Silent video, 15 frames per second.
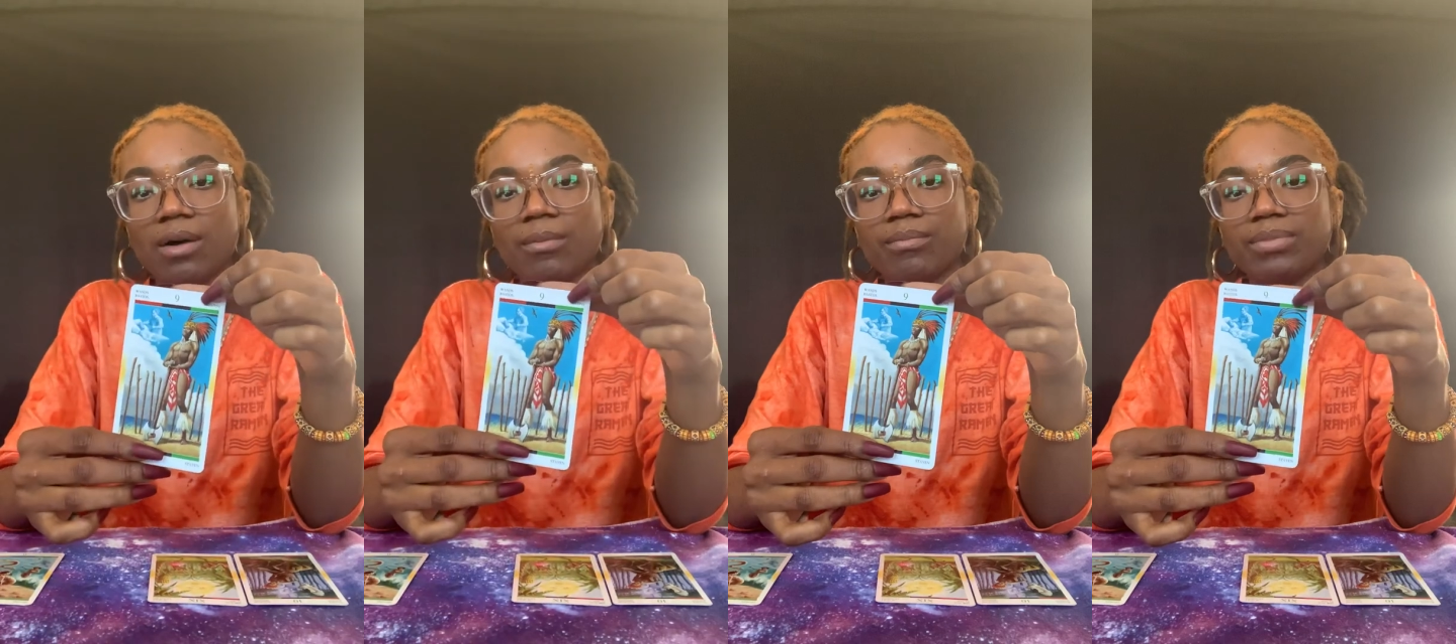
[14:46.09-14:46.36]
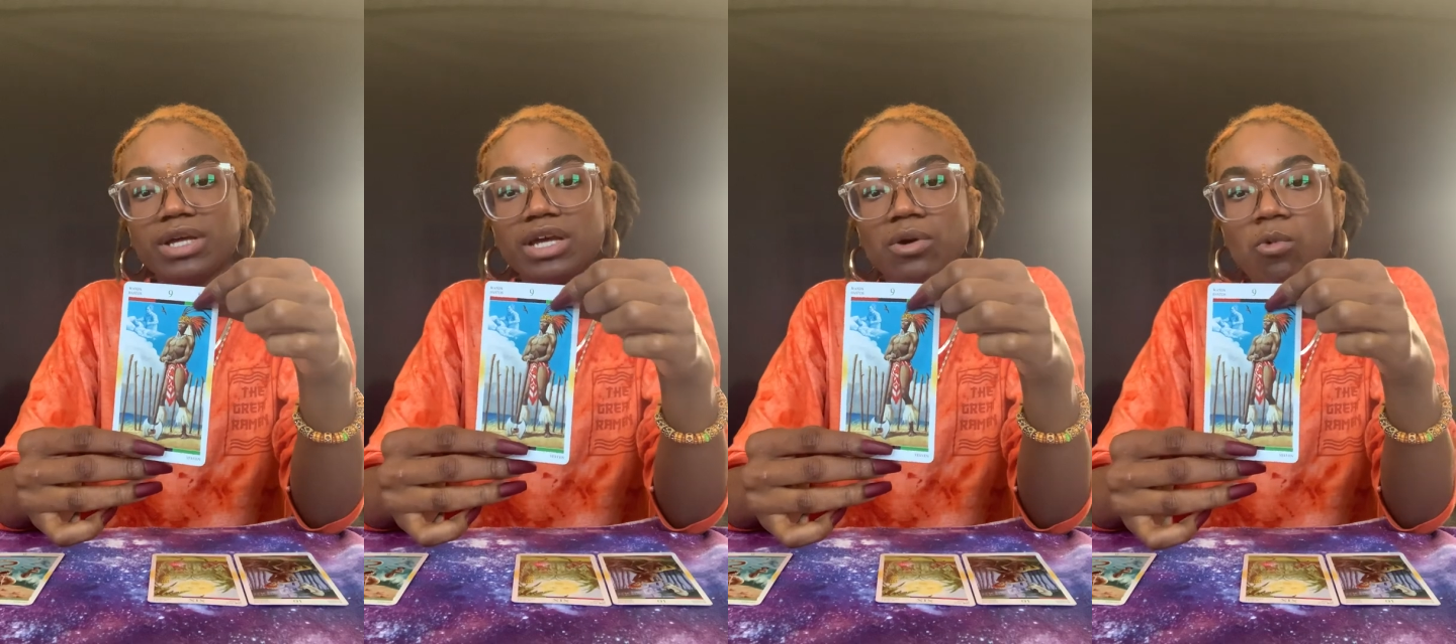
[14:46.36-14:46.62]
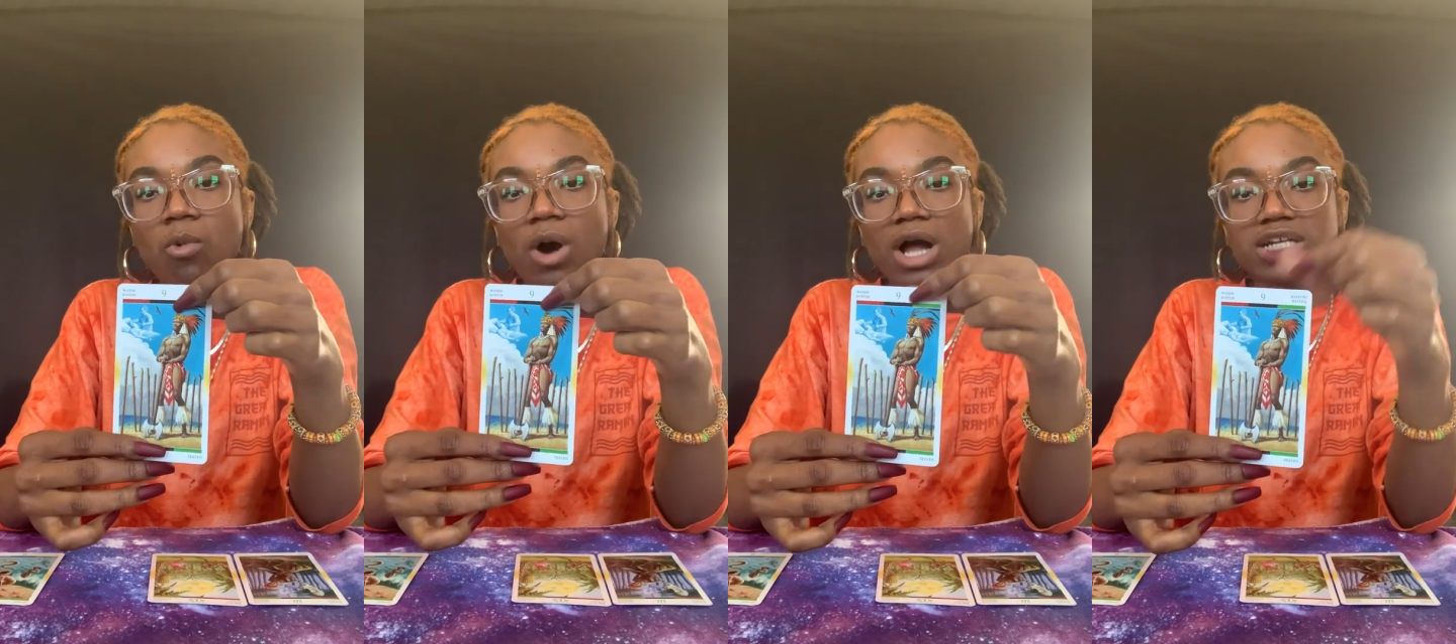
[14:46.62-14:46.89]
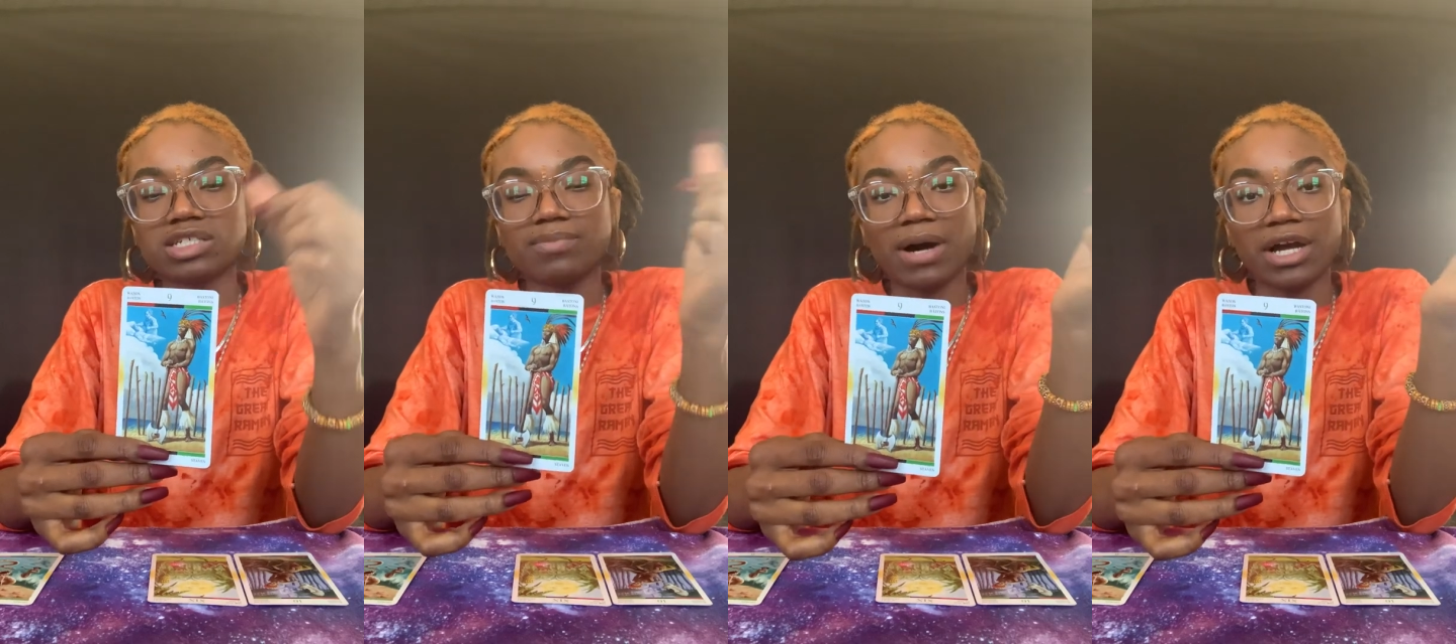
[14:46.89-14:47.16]
being
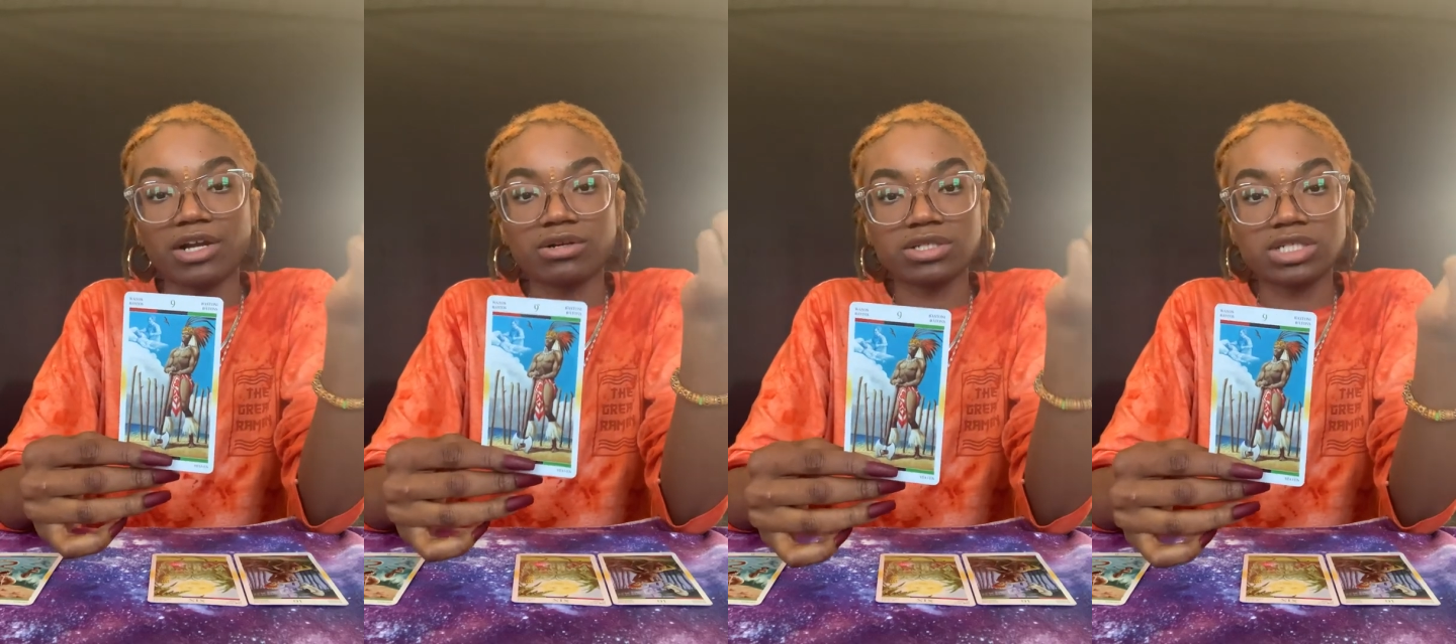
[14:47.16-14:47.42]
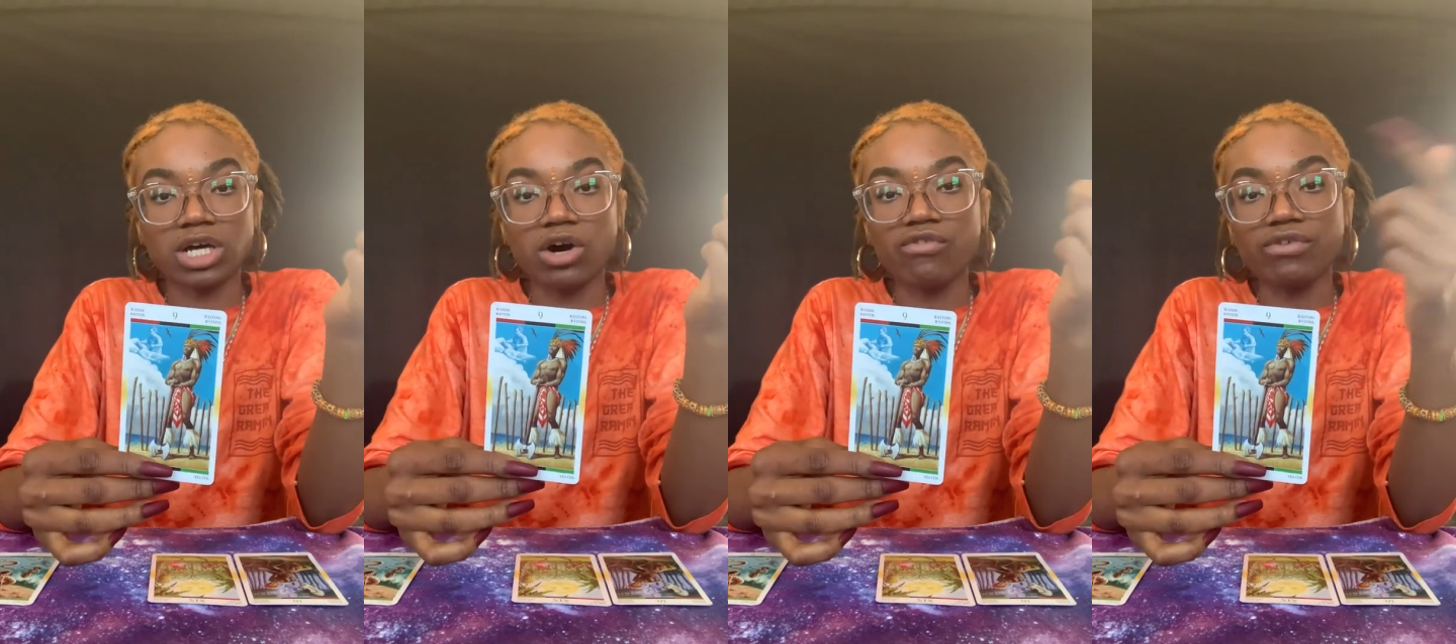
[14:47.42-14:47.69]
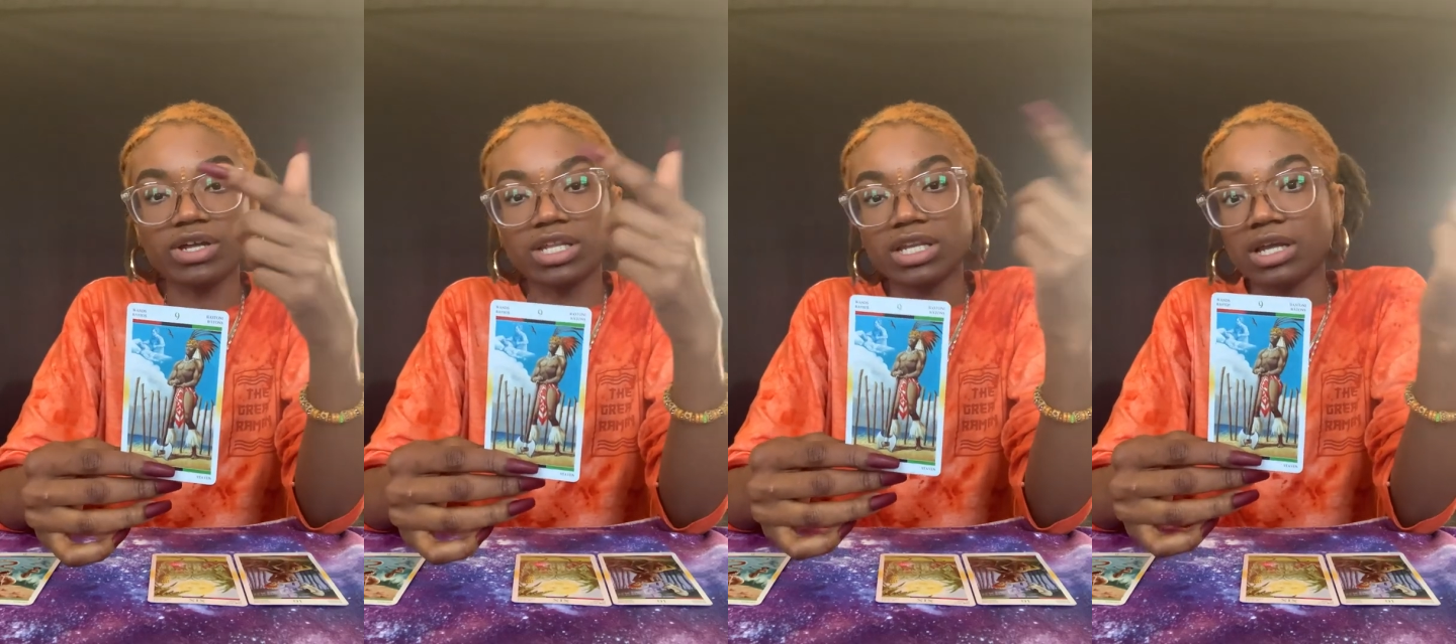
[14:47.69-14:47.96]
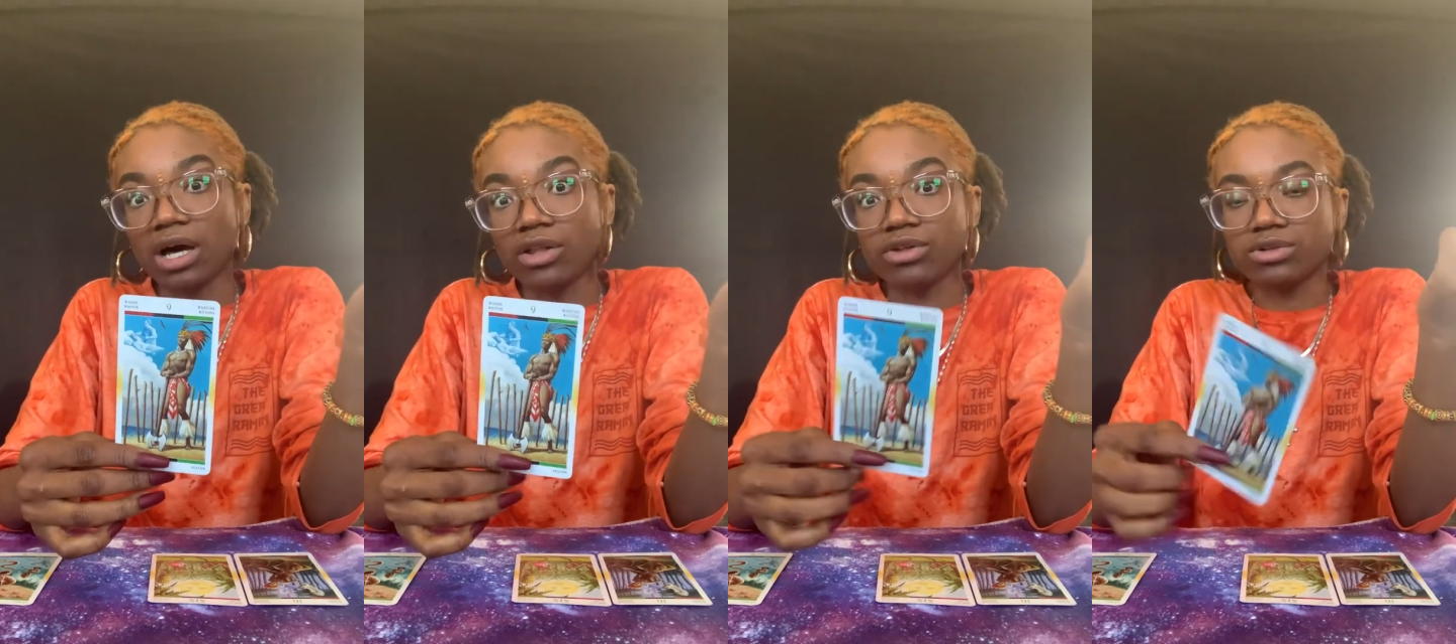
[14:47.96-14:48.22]
watched by yourself and then
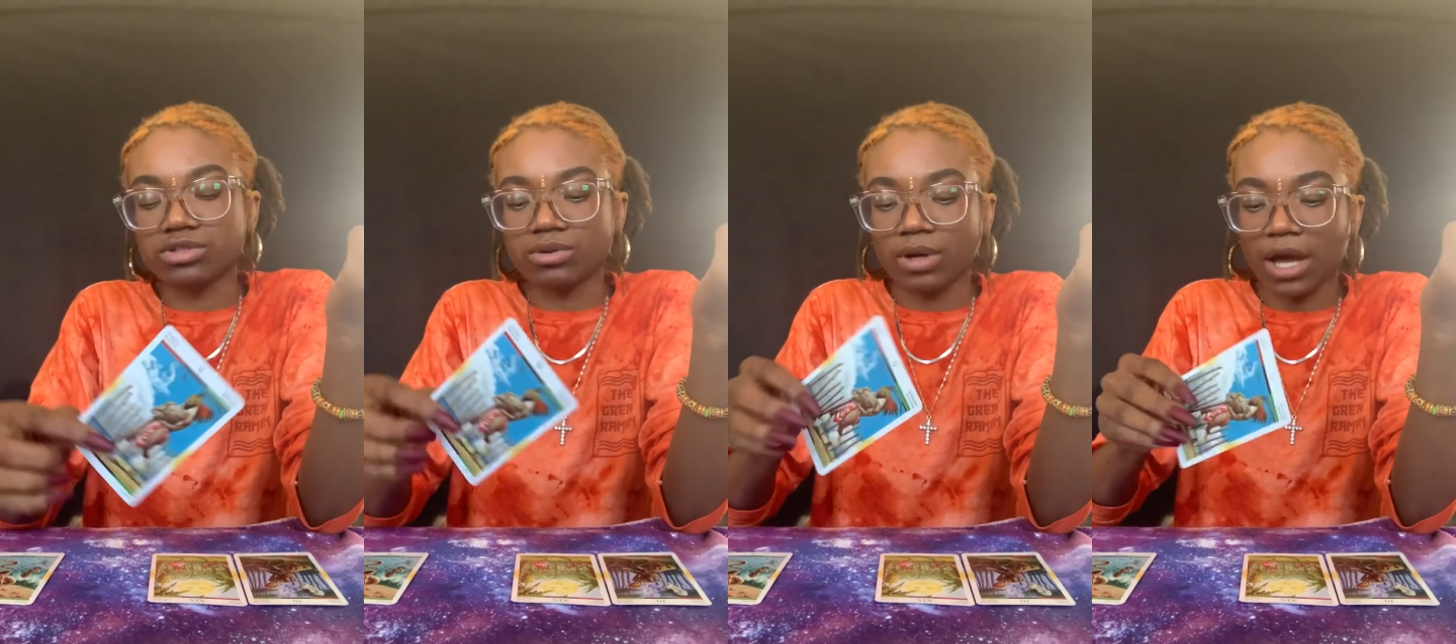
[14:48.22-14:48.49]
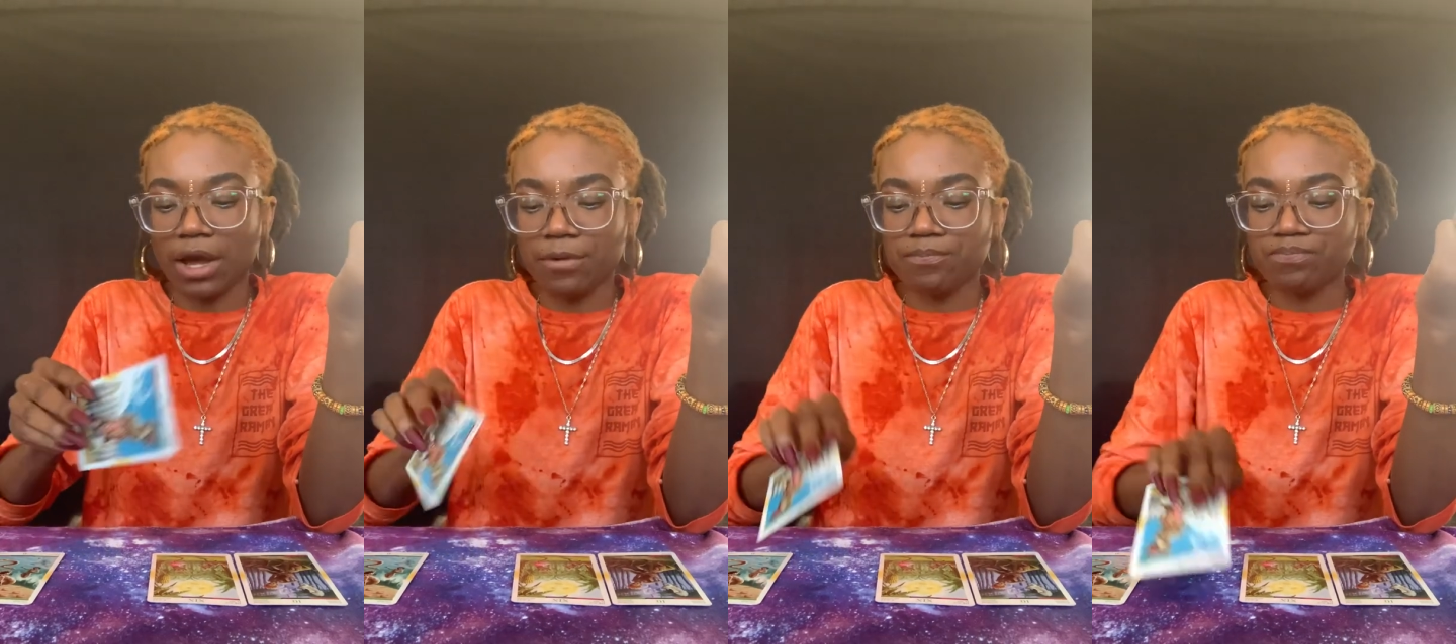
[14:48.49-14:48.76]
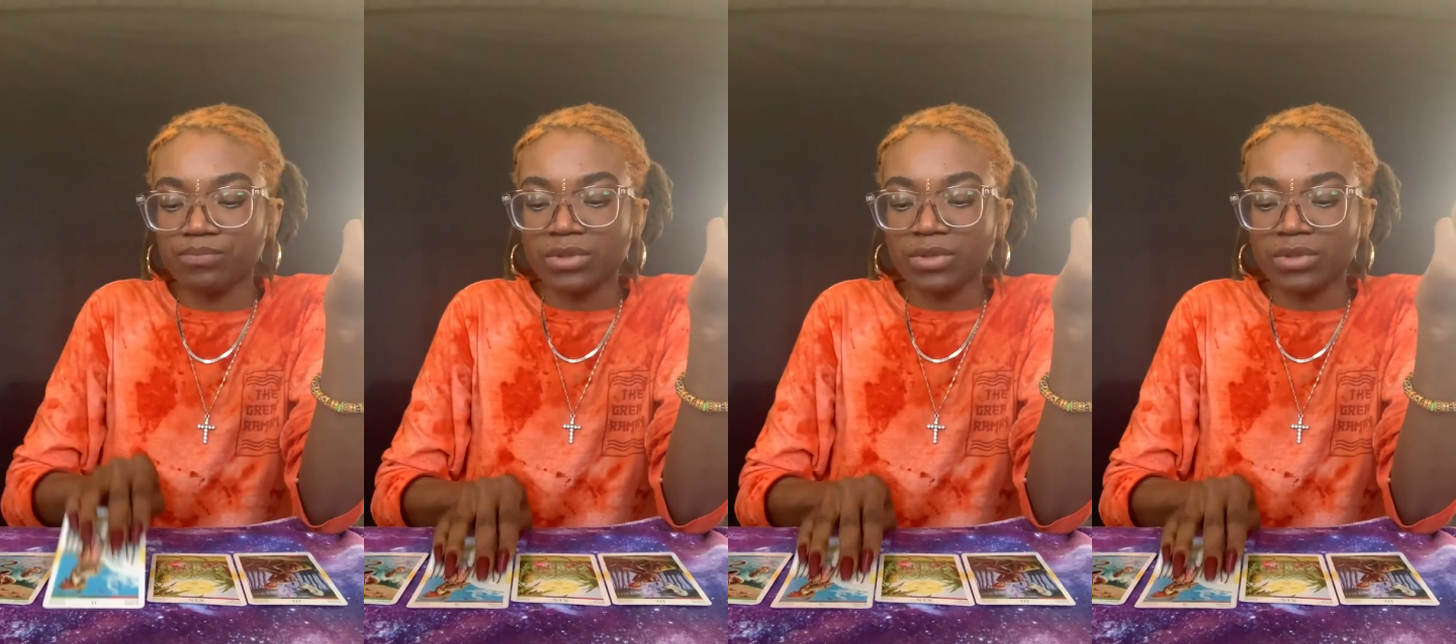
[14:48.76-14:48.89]
others, okay?